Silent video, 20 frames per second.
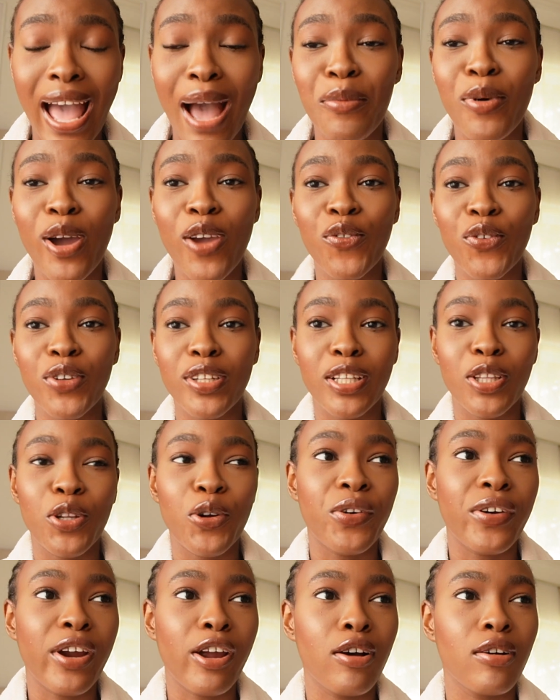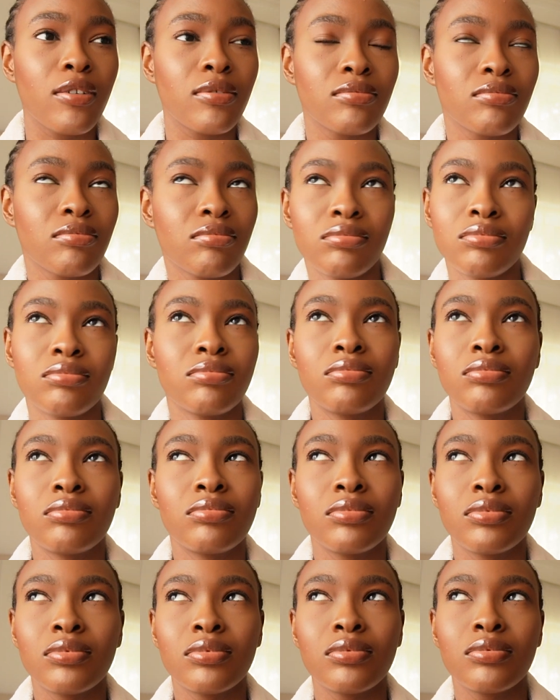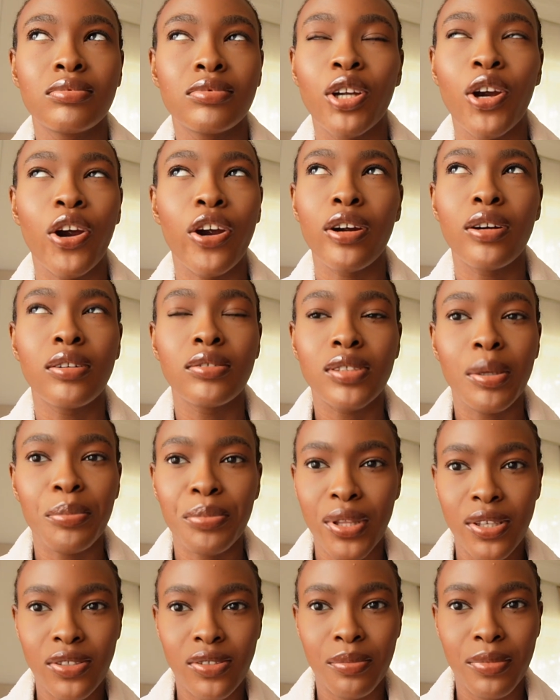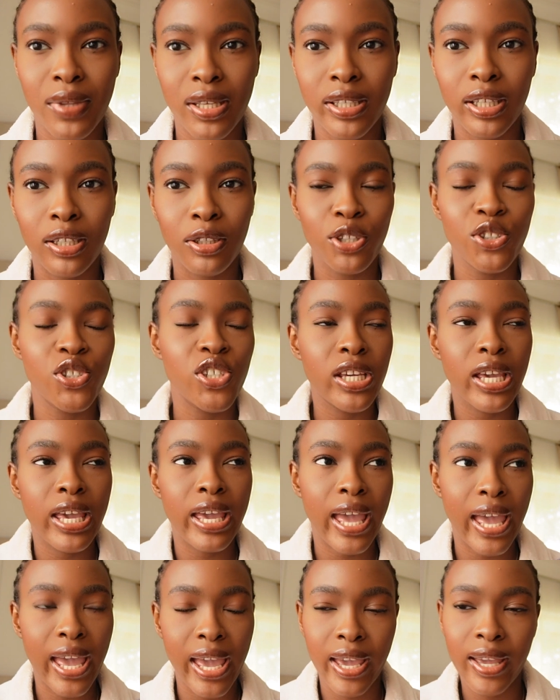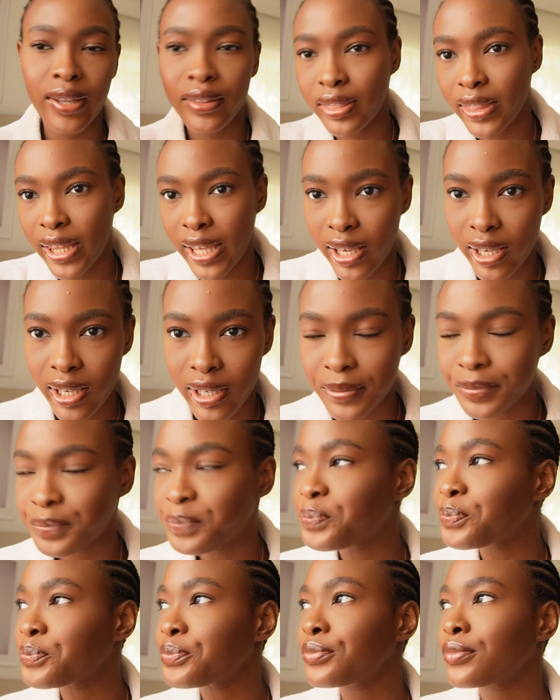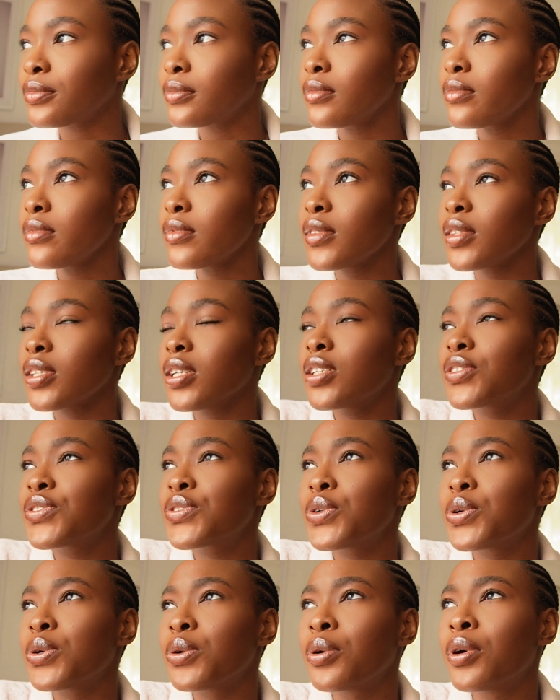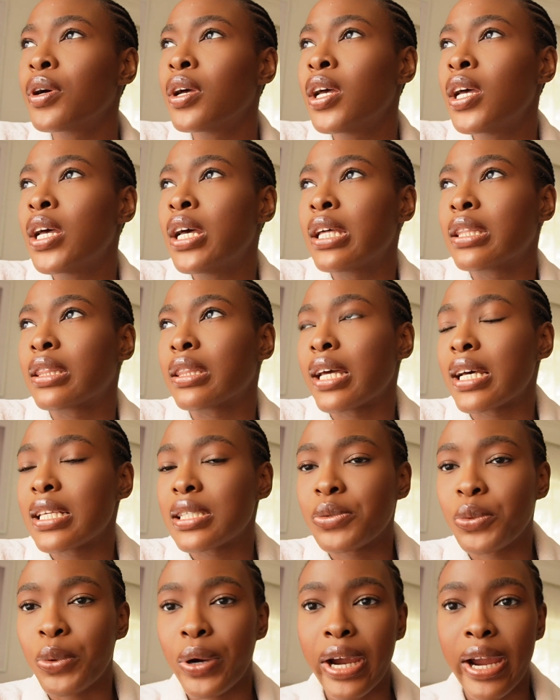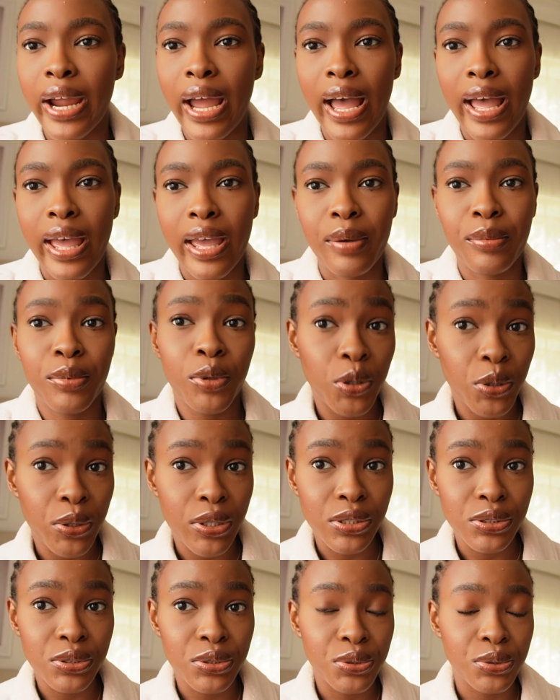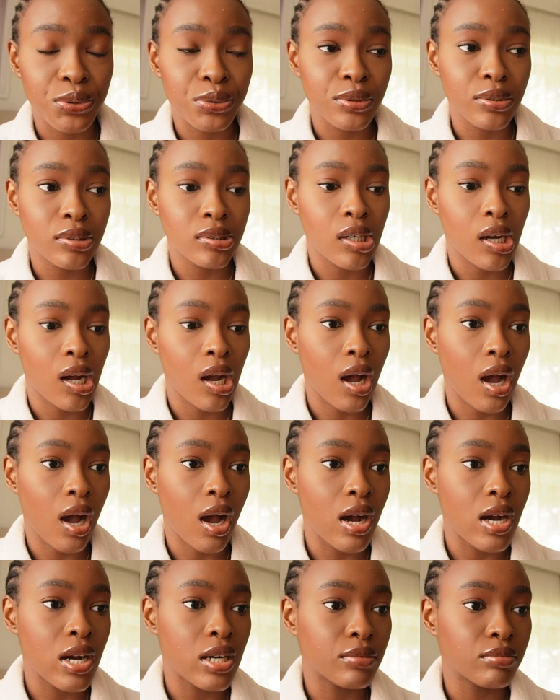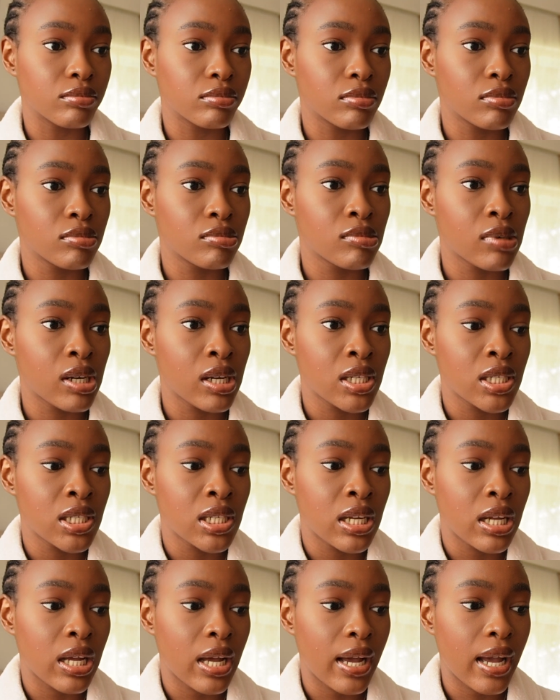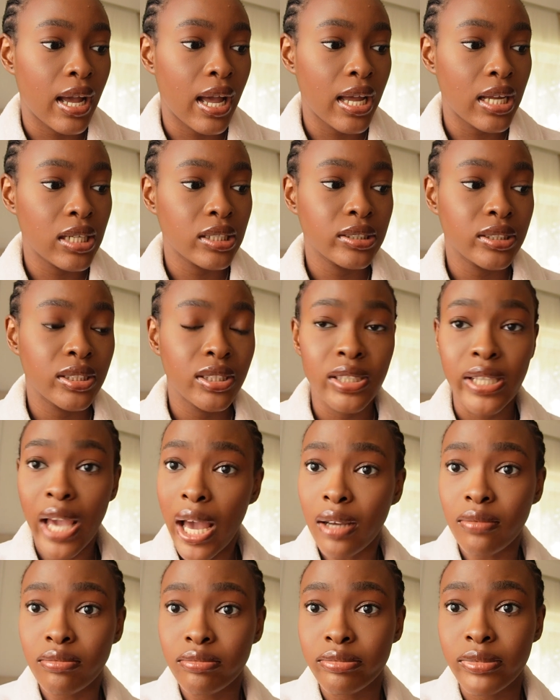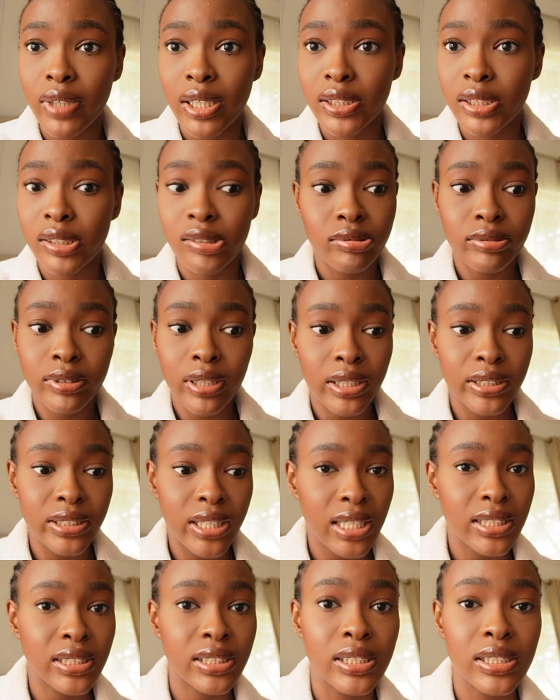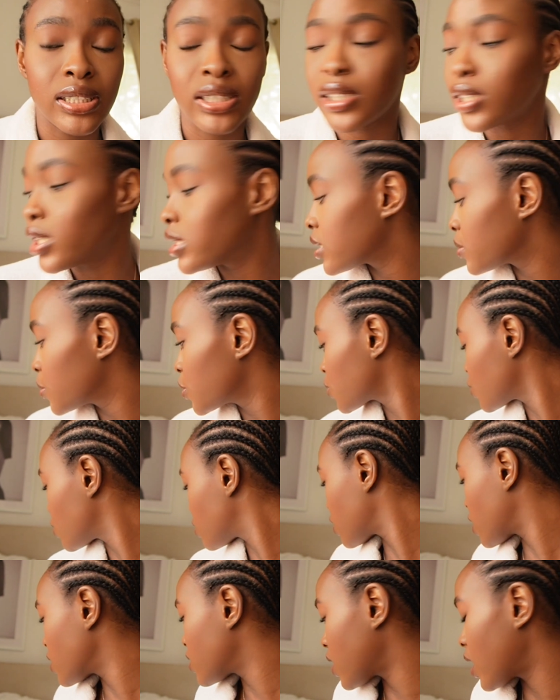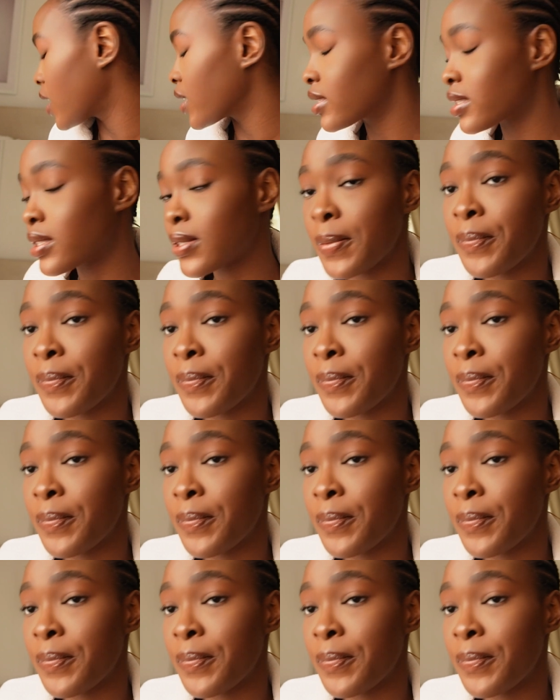I'm going for the L'Oreal curl something something. They're launching a hair thingy, so that's where I am going to. And yeah, that's it. It's supposed to start at